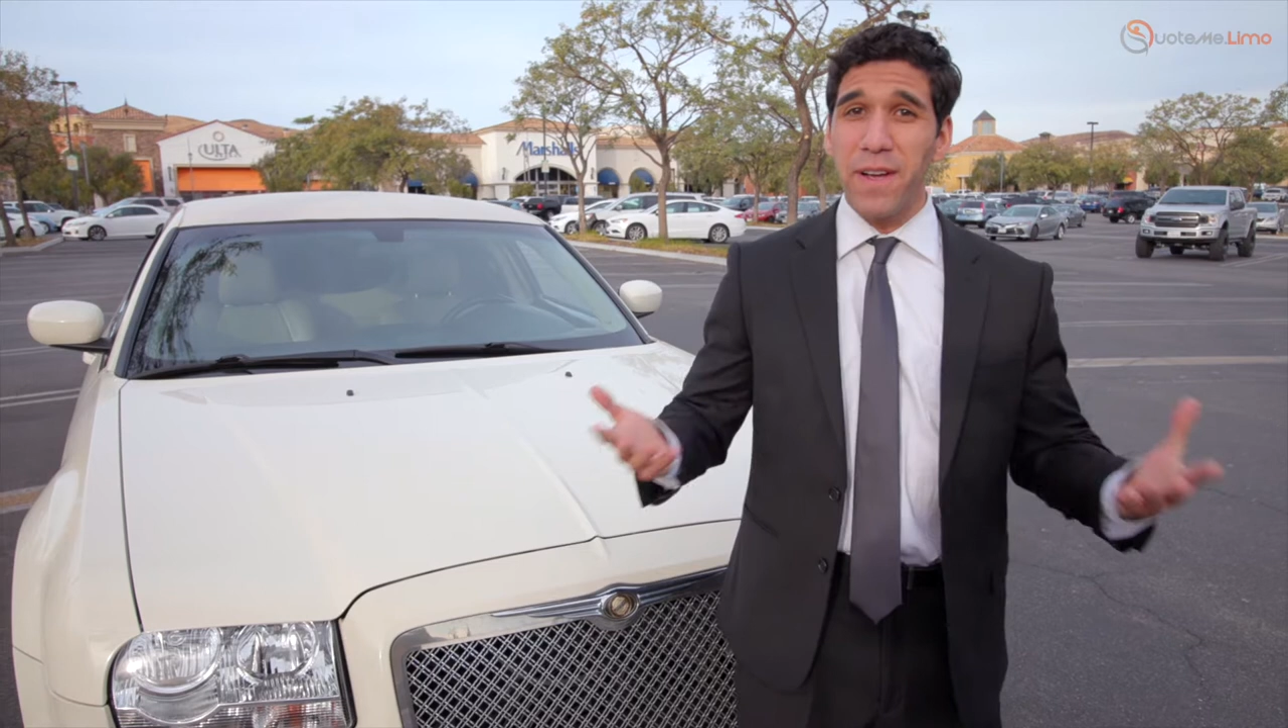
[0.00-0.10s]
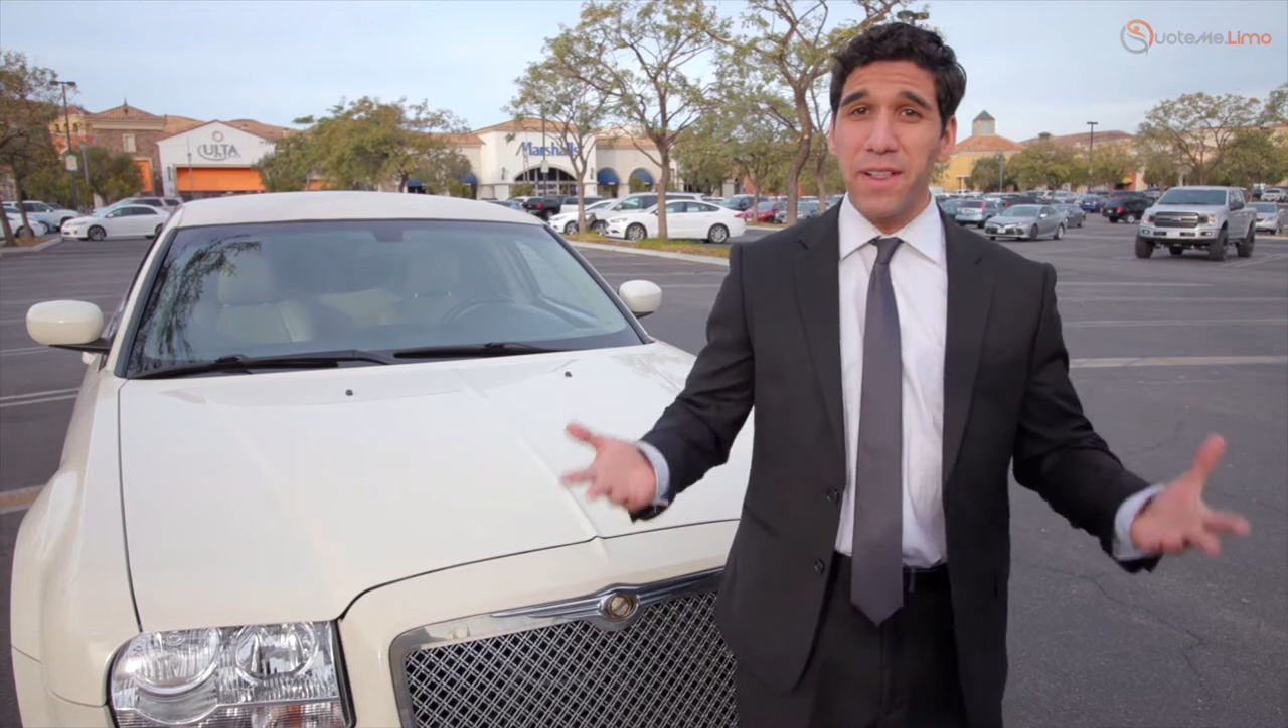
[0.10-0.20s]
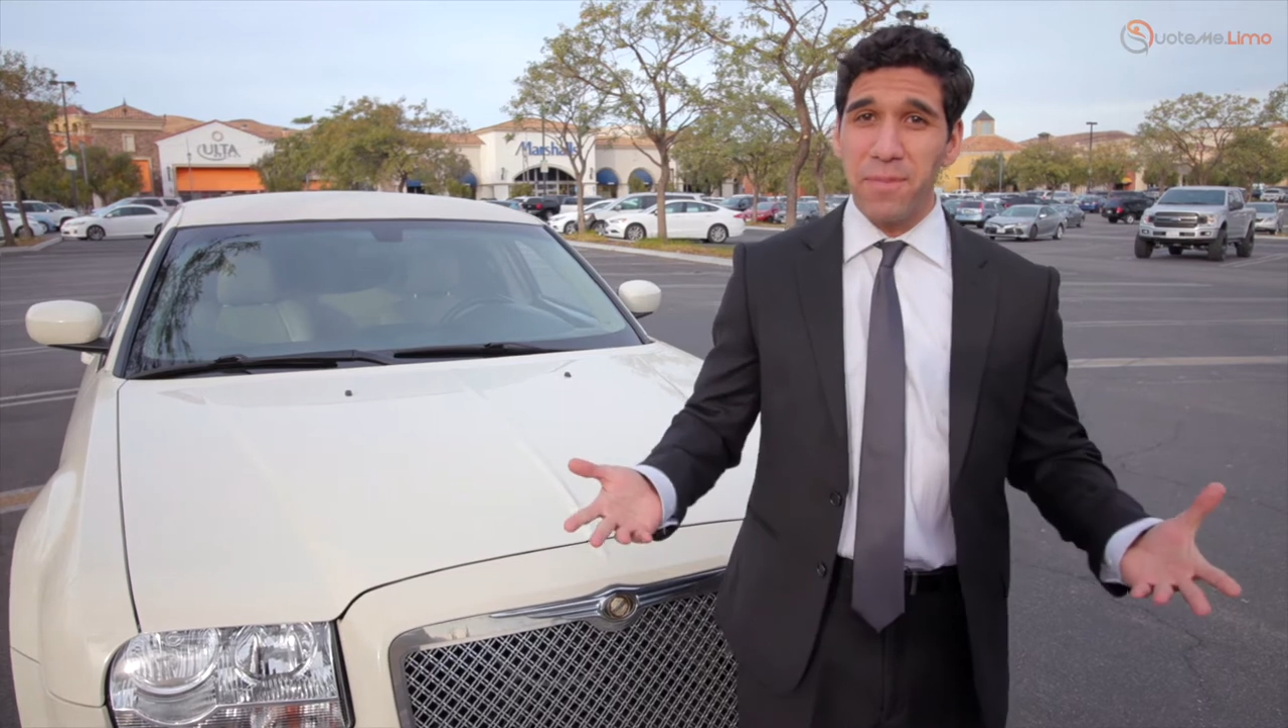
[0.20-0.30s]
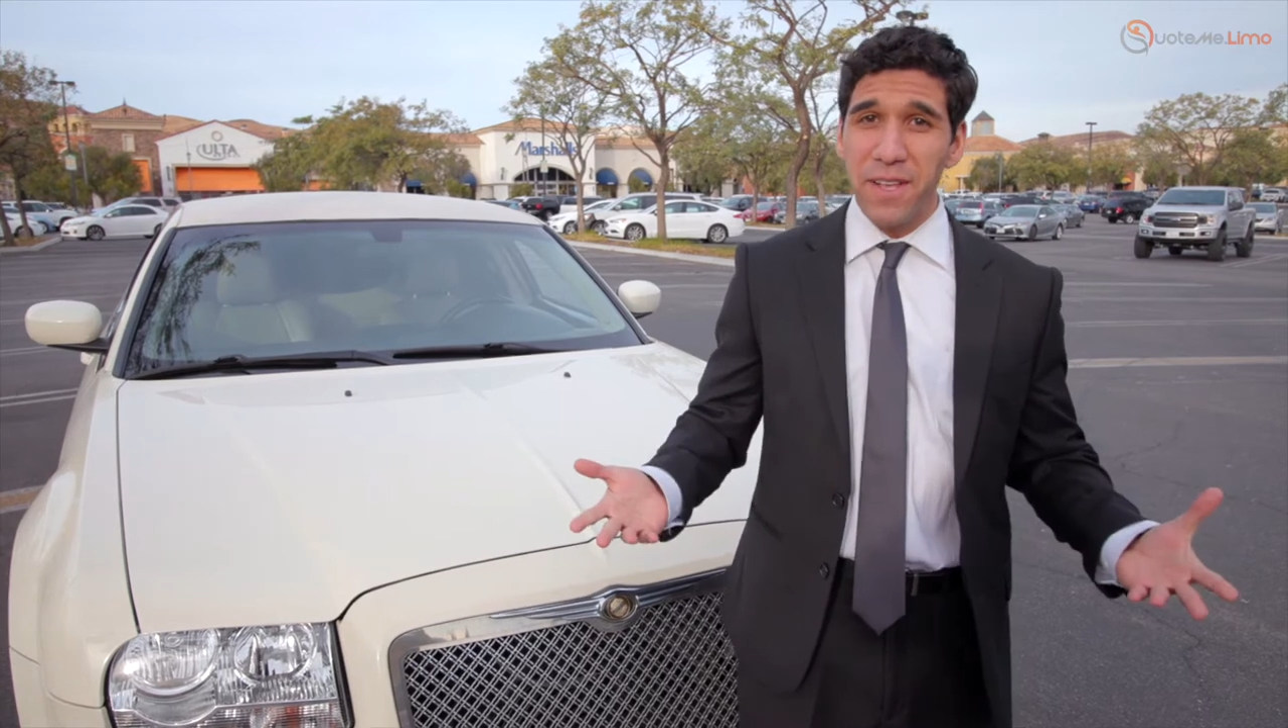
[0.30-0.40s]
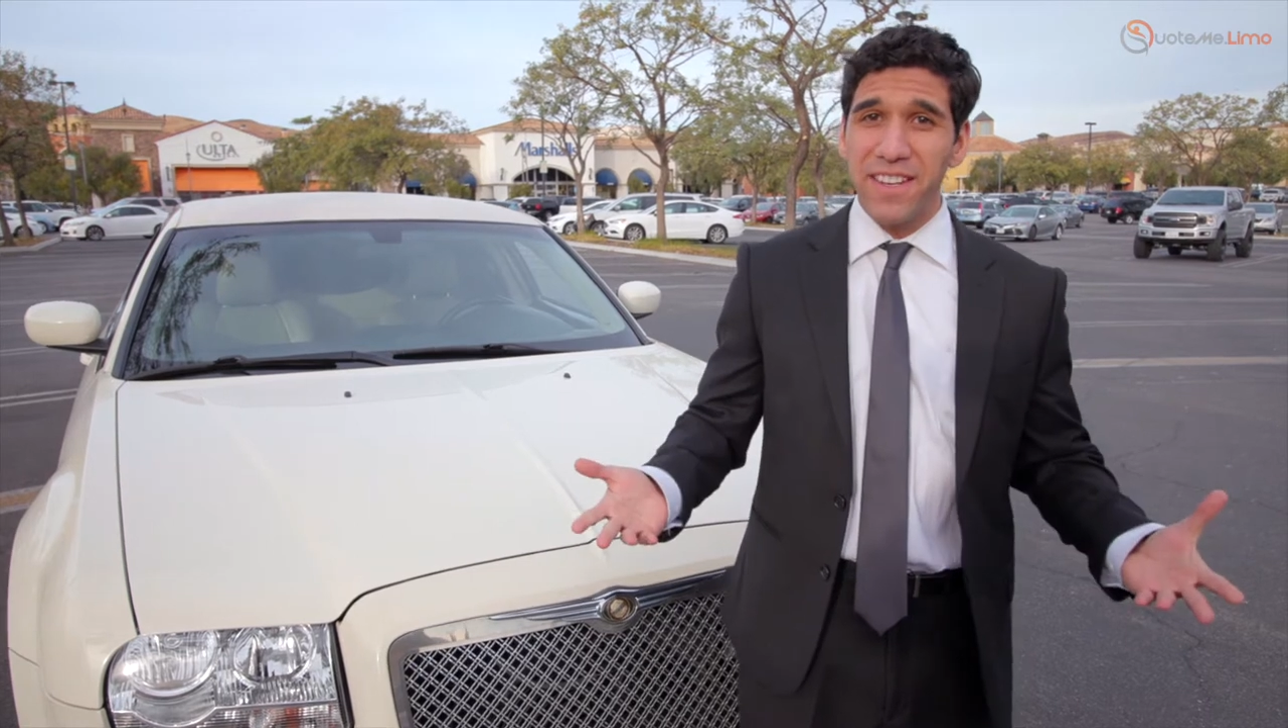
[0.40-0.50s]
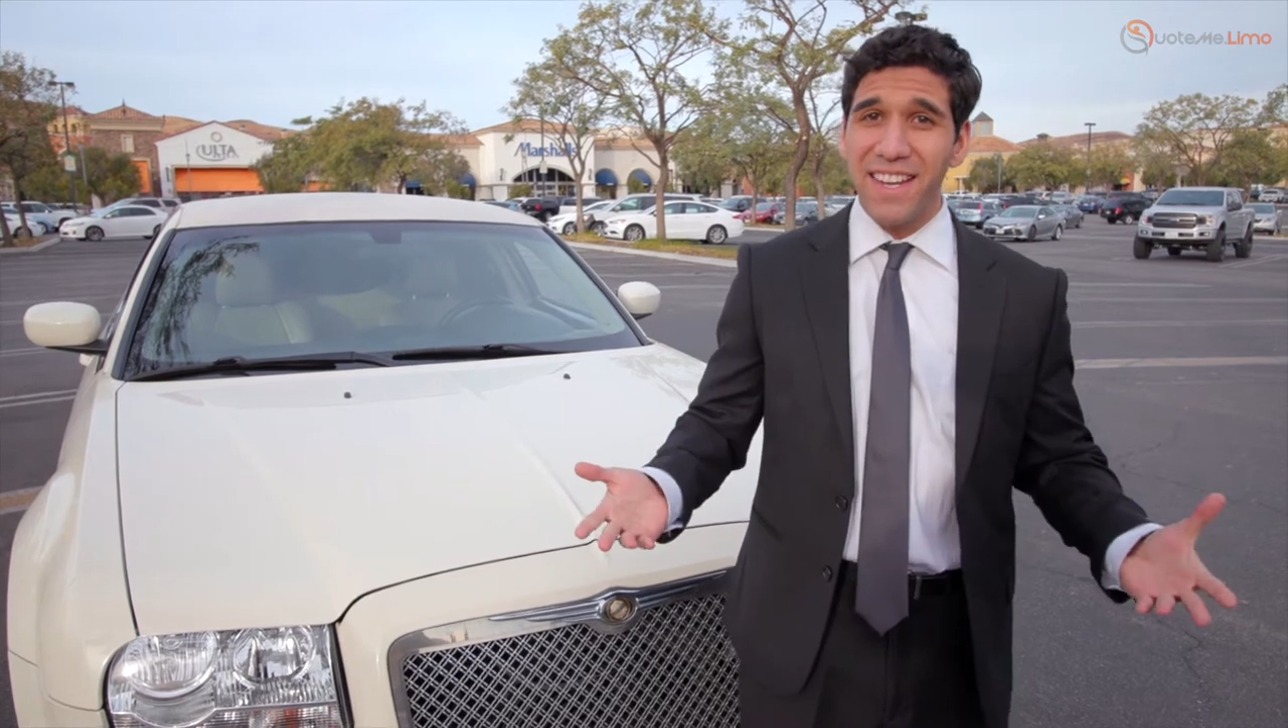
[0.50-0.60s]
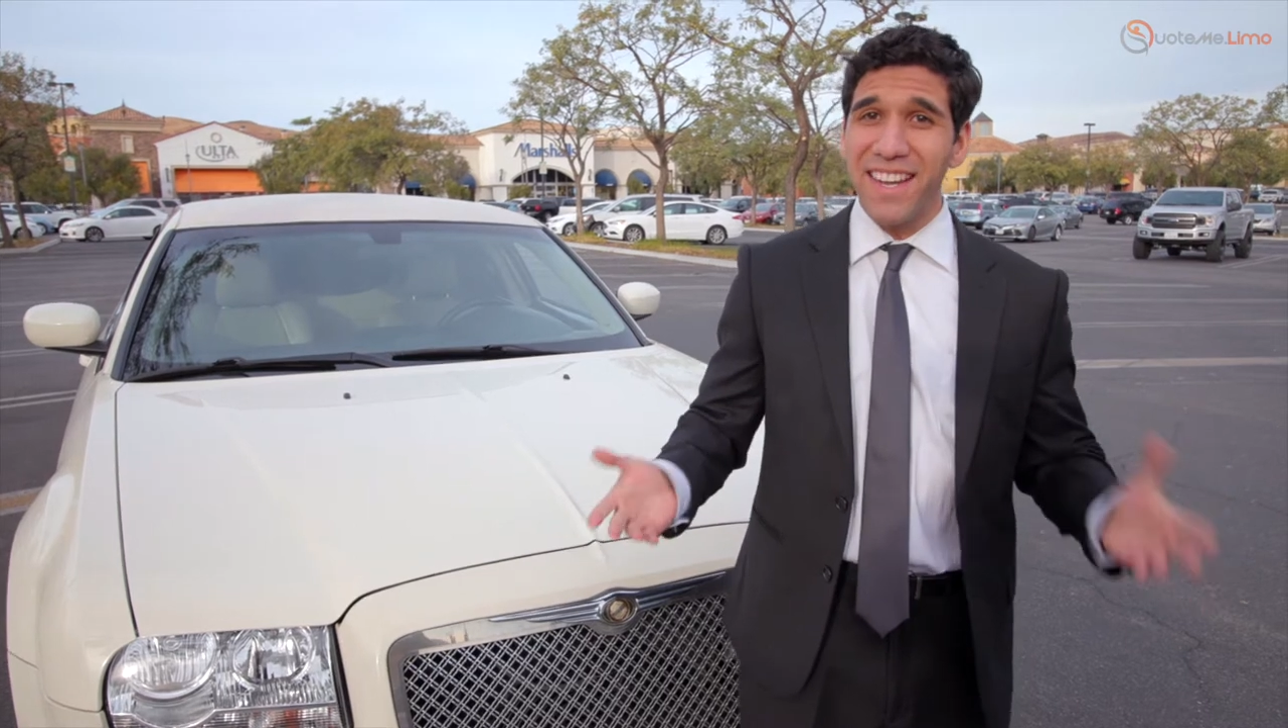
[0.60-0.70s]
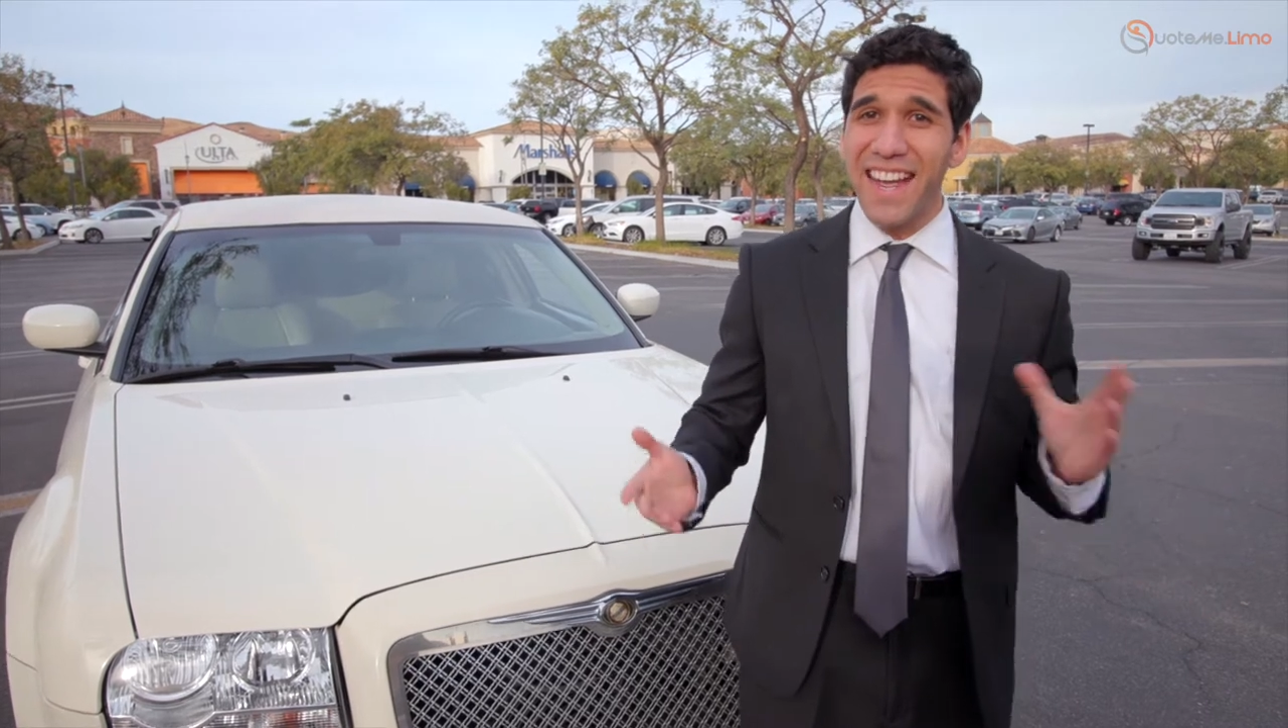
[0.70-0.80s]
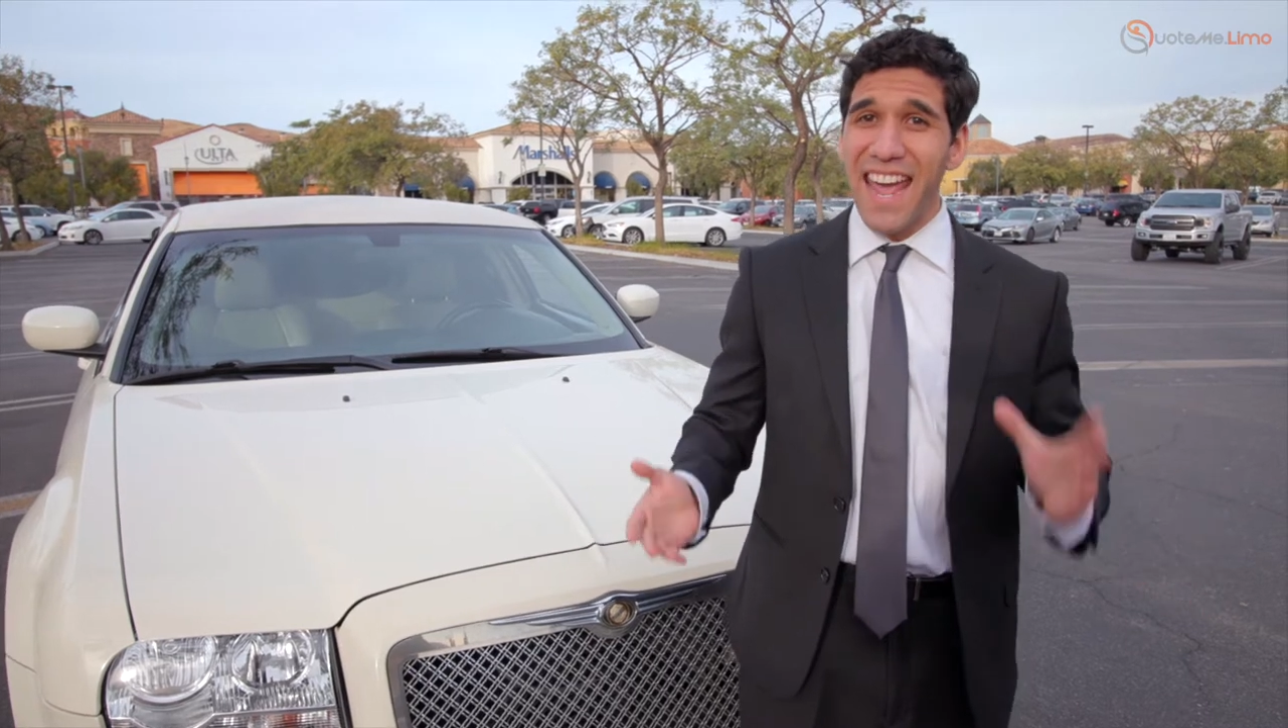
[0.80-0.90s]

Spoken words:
availability,